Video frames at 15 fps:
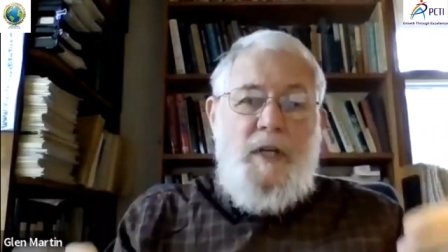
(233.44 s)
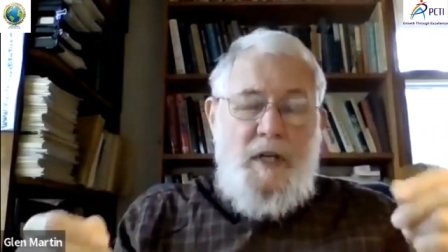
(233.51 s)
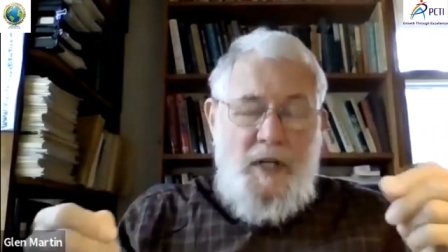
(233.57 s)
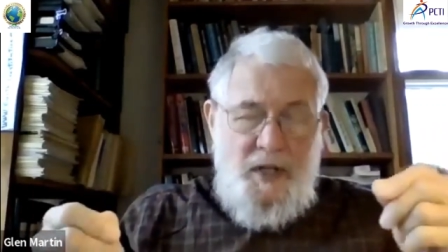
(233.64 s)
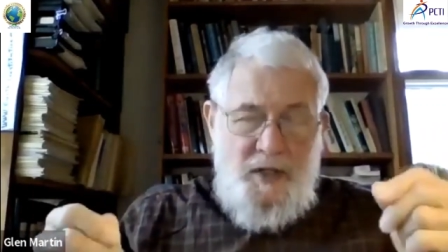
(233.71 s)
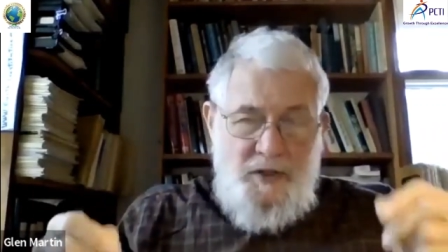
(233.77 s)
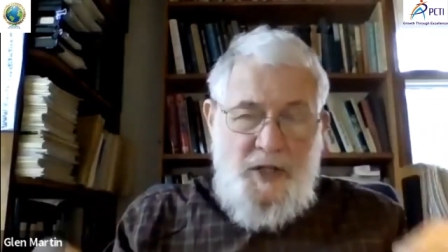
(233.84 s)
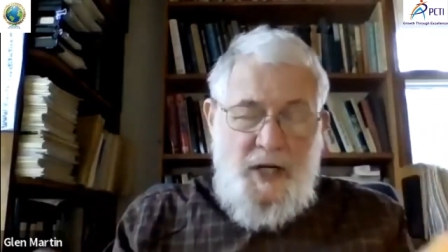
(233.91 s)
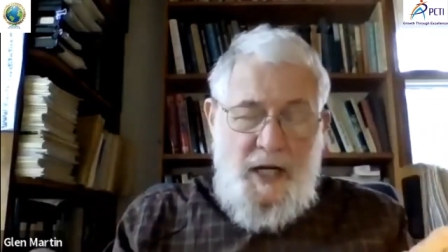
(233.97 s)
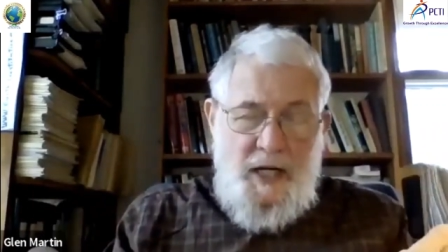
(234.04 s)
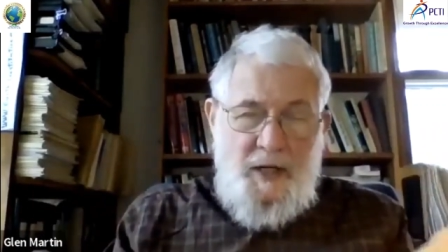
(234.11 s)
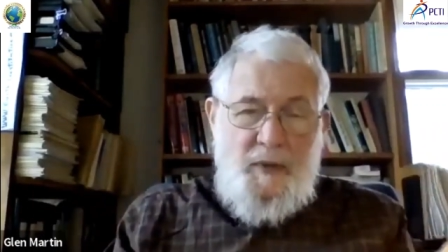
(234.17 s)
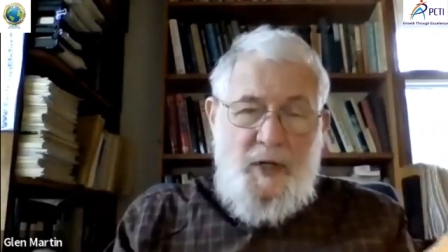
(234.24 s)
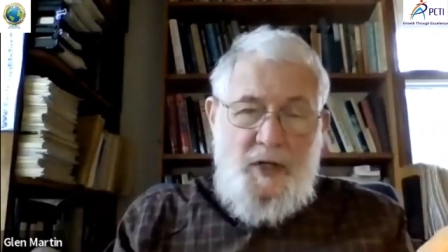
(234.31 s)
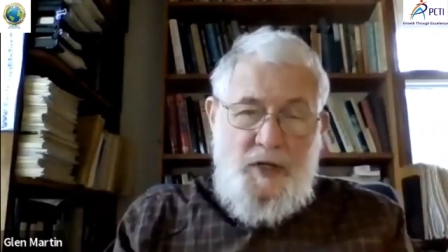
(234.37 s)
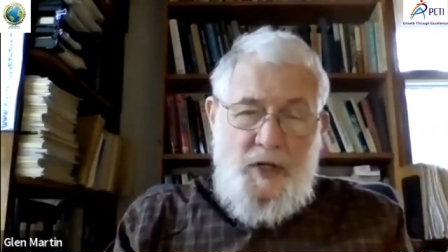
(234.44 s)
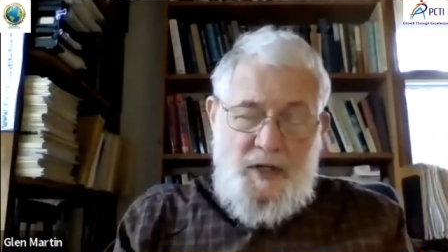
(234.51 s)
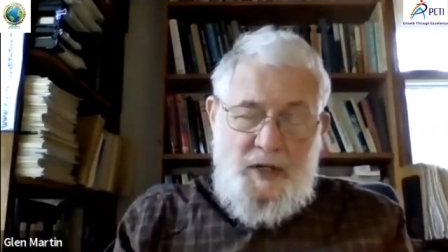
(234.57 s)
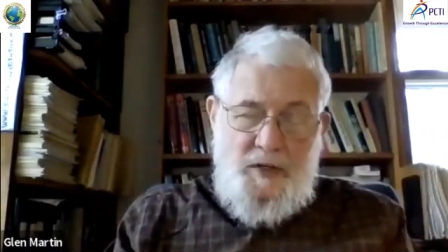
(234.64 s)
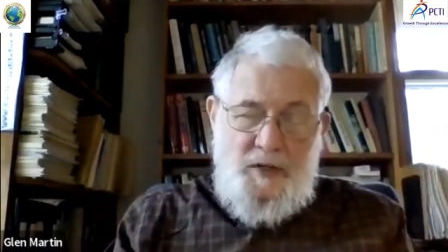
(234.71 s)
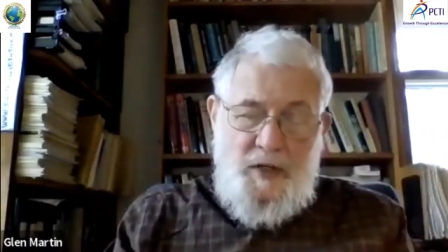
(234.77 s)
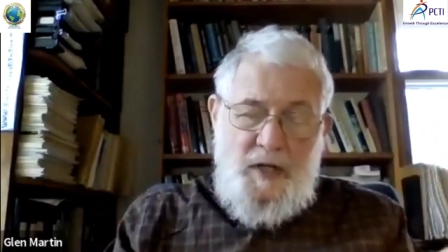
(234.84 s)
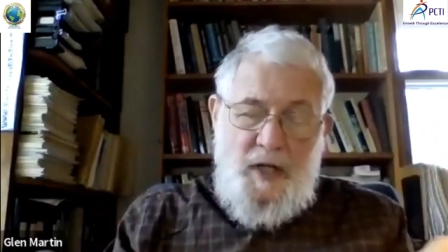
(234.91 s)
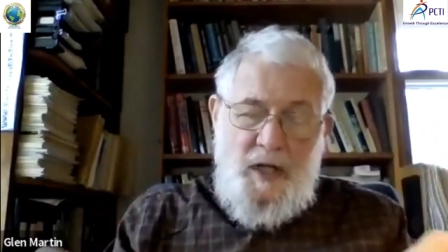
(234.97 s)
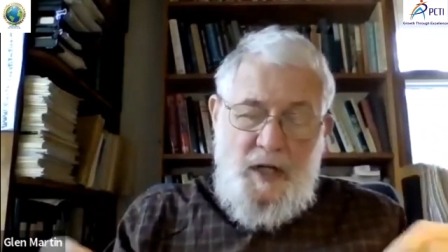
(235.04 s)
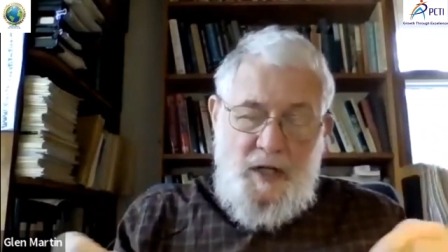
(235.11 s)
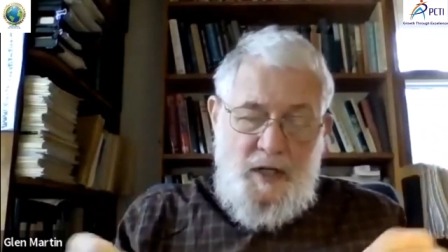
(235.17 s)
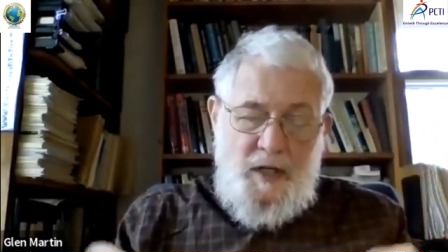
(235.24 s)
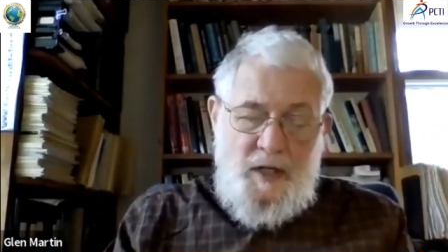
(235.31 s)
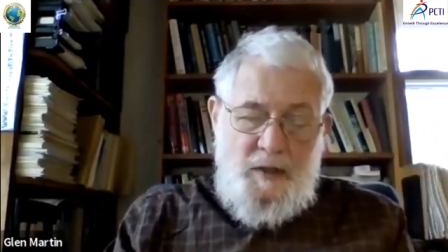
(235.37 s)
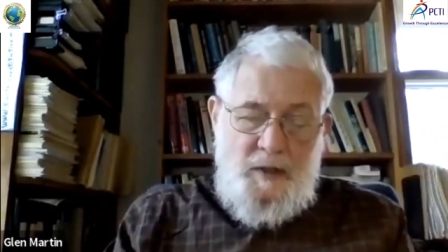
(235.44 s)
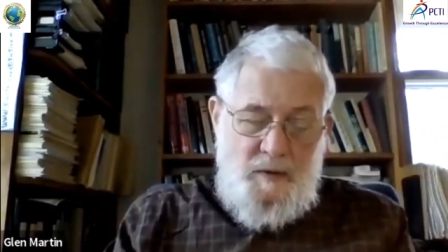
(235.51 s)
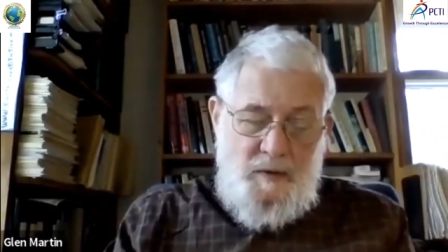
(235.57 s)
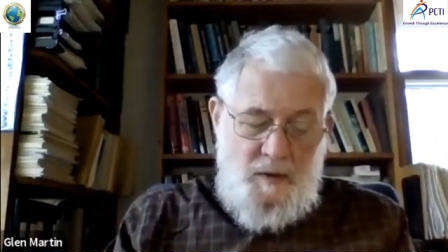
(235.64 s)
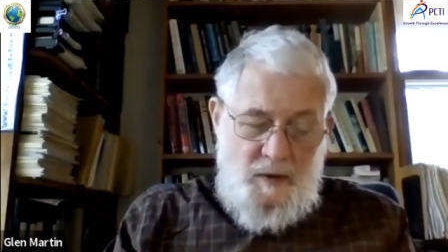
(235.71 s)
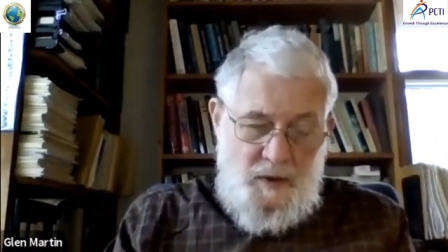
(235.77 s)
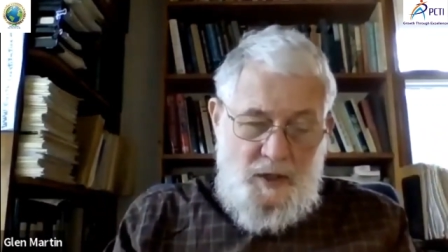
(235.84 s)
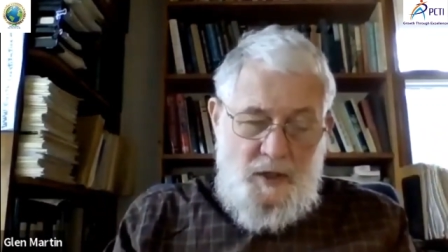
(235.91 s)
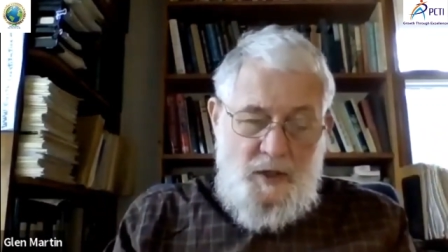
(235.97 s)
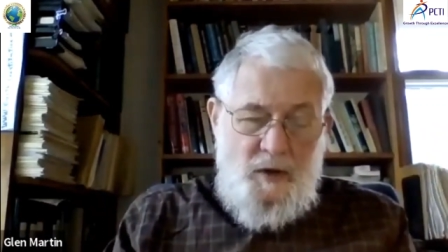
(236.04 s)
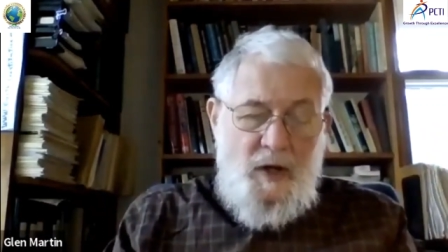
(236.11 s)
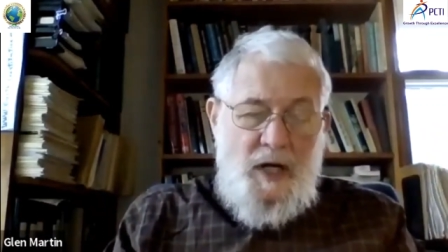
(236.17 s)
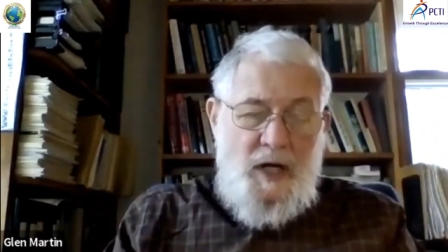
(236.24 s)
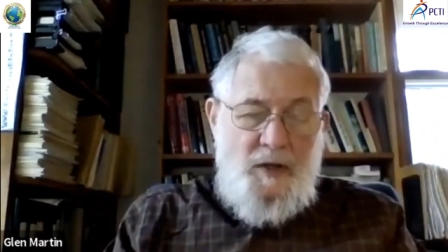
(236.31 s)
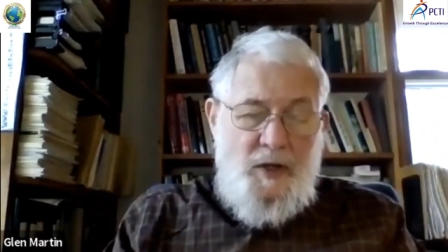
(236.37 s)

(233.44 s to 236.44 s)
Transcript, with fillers: It's got to be changed. And I, in you know, I,